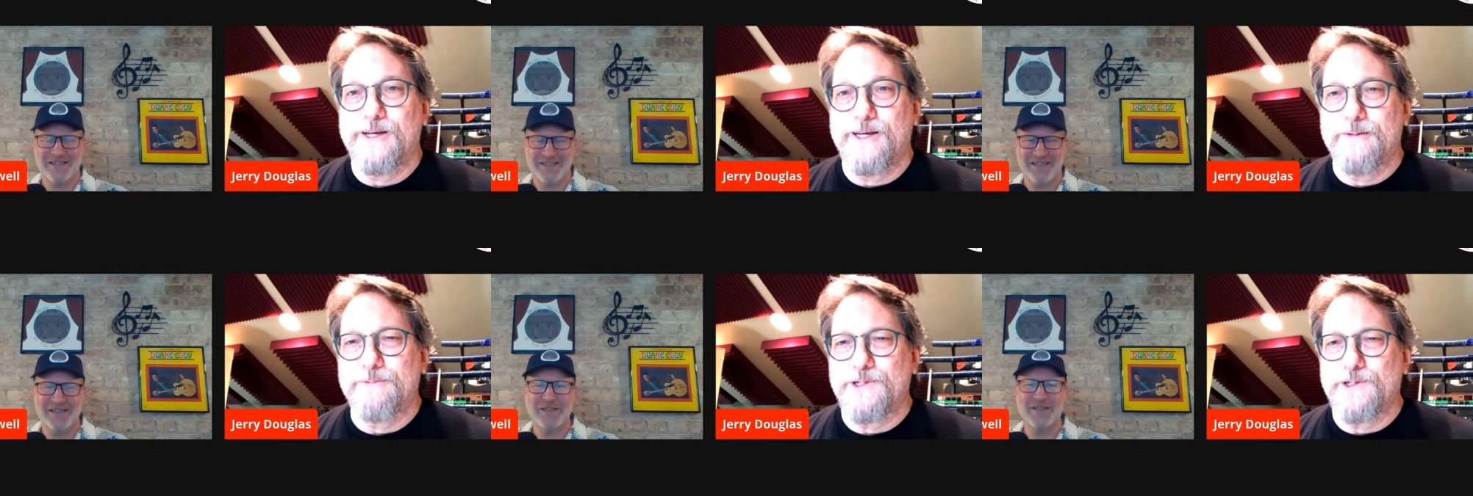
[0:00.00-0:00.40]

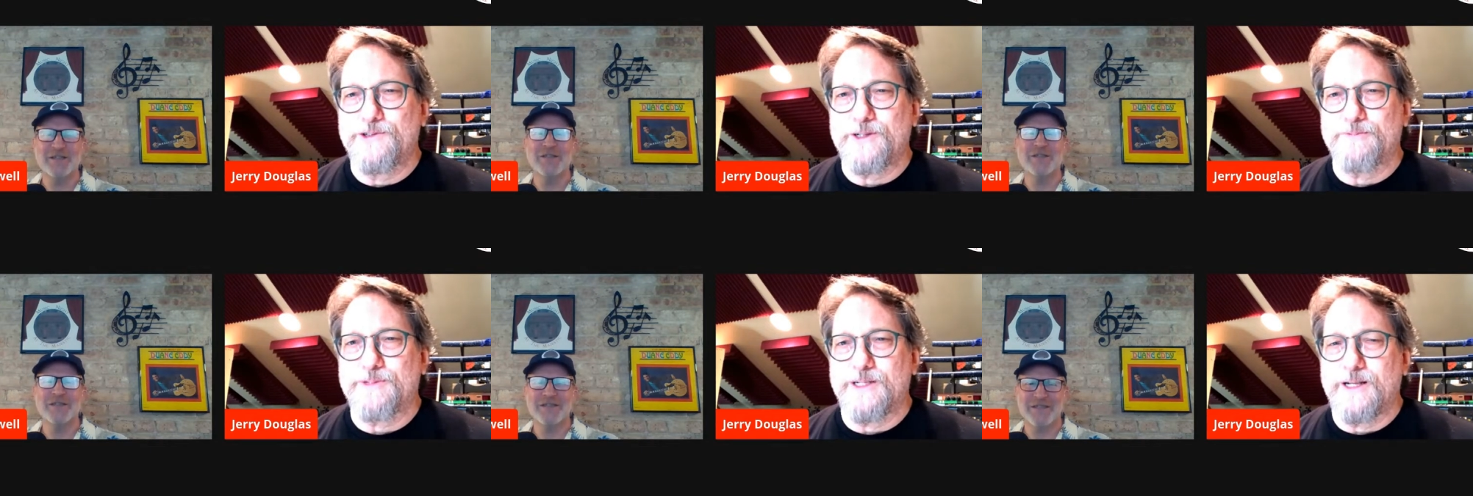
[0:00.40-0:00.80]
Speaker 1: him do
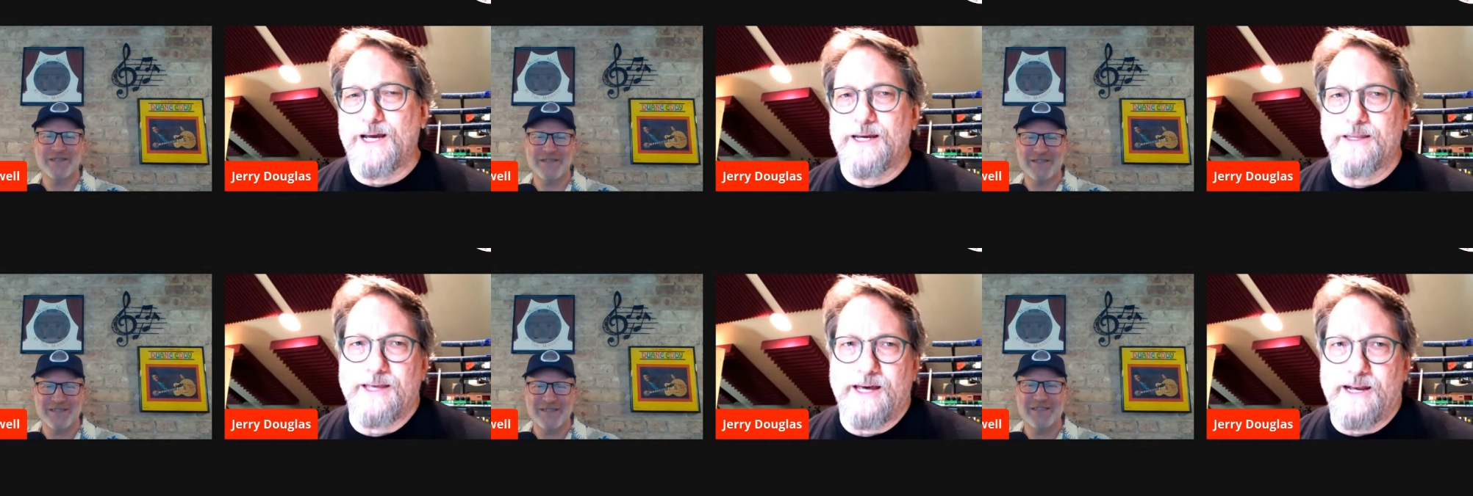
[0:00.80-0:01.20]
something
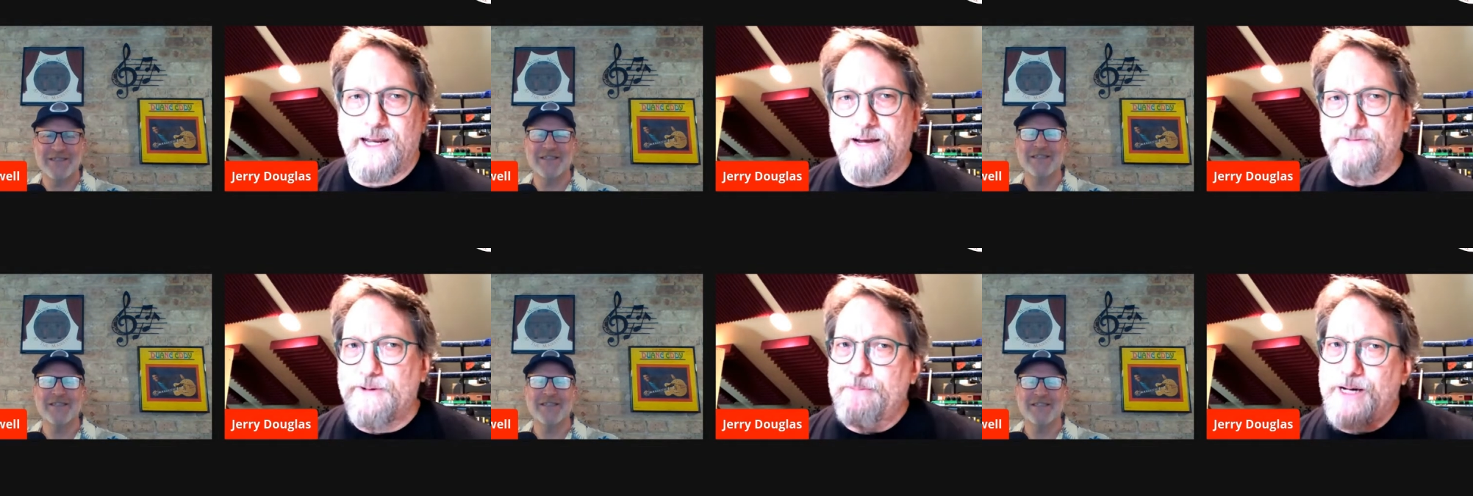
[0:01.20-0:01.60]
like that.
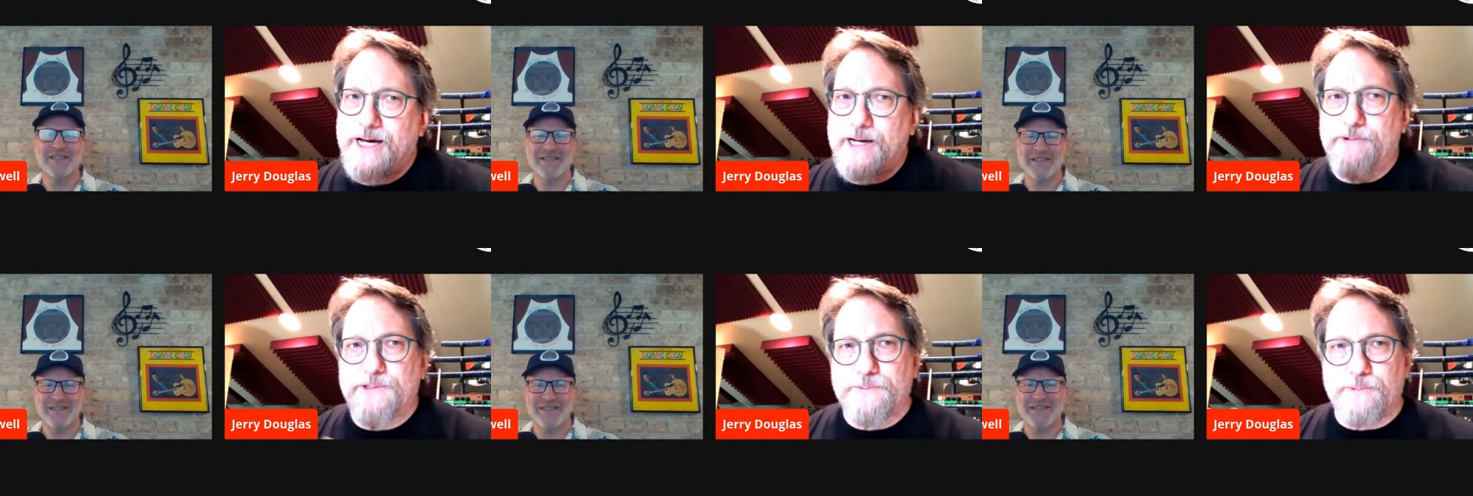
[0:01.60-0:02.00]
And
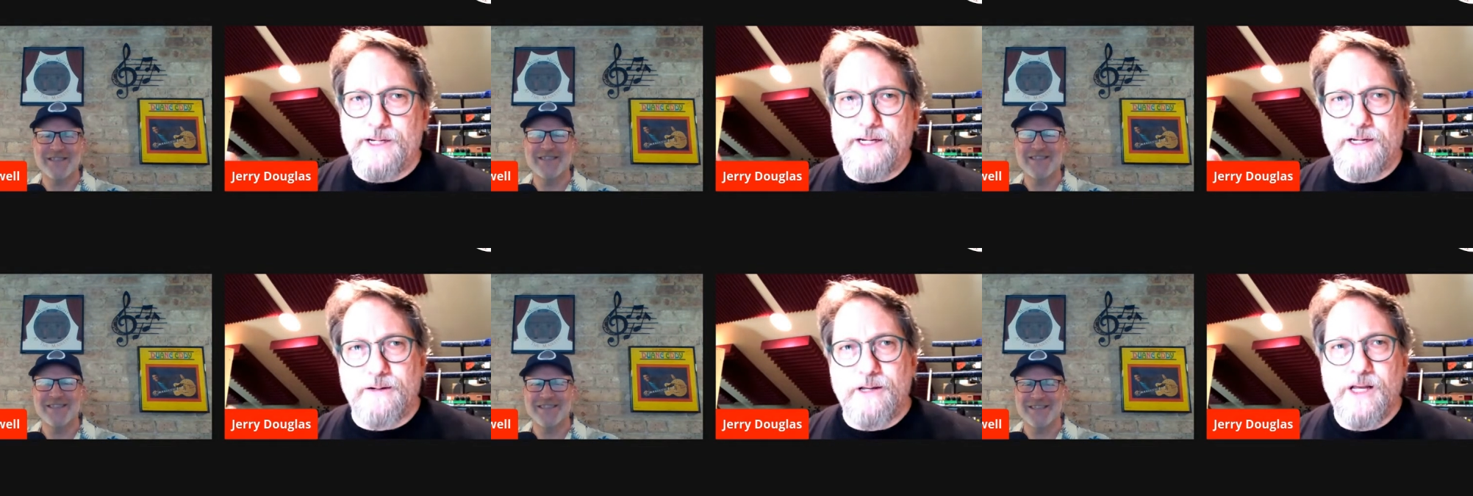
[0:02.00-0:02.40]
everybody was
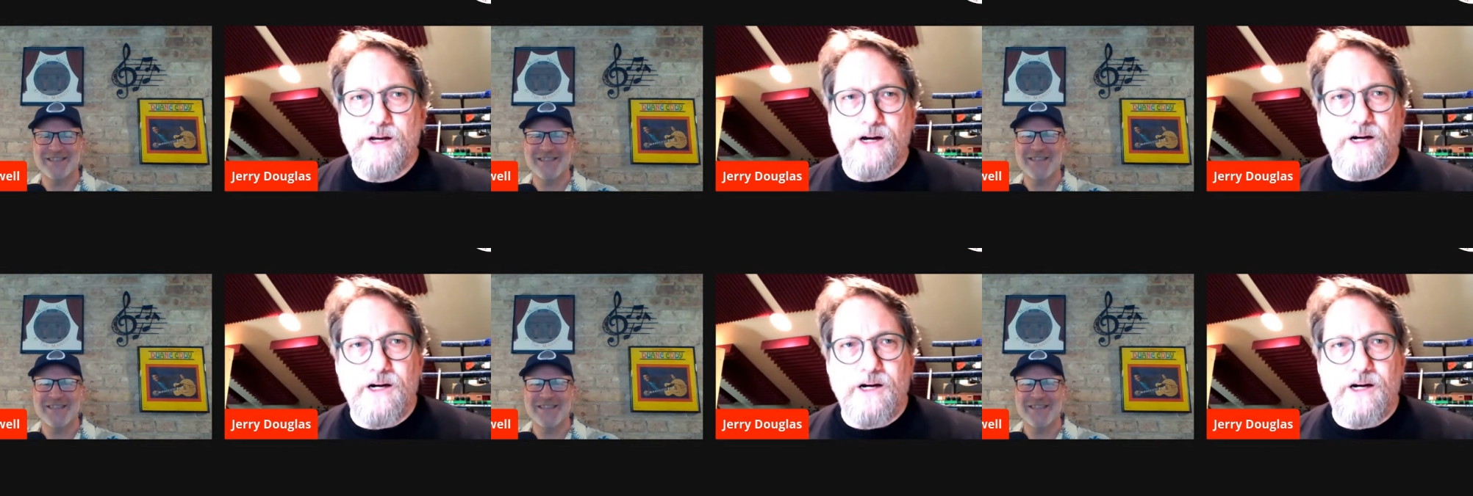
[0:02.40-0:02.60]
playing.